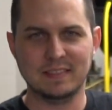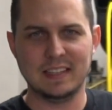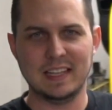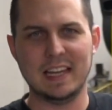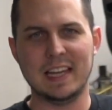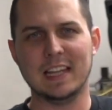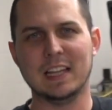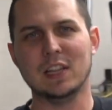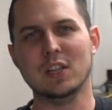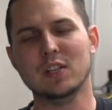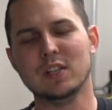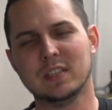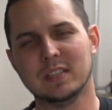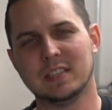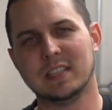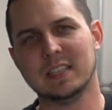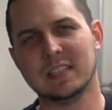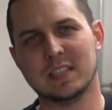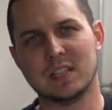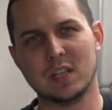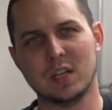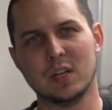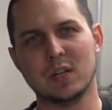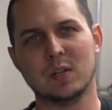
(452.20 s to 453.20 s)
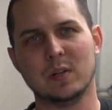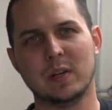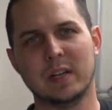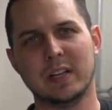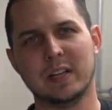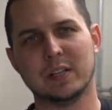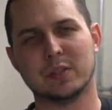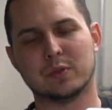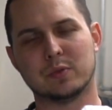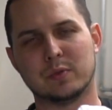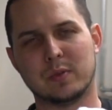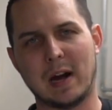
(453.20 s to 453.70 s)
It looks as though it
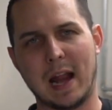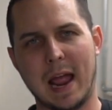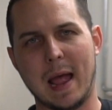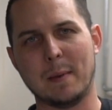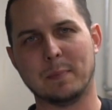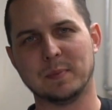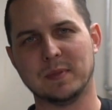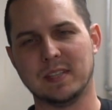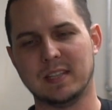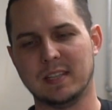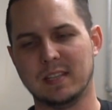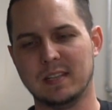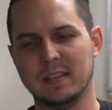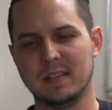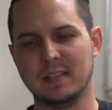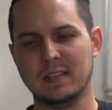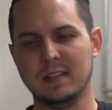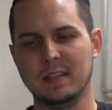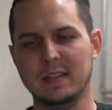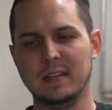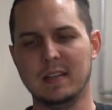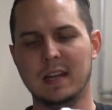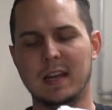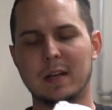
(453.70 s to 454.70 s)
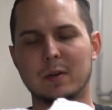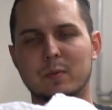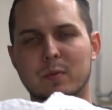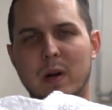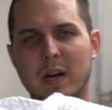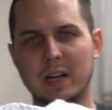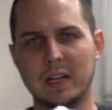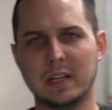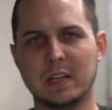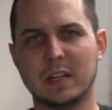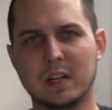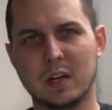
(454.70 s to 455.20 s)
is wrapped and
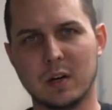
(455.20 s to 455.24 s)
ready to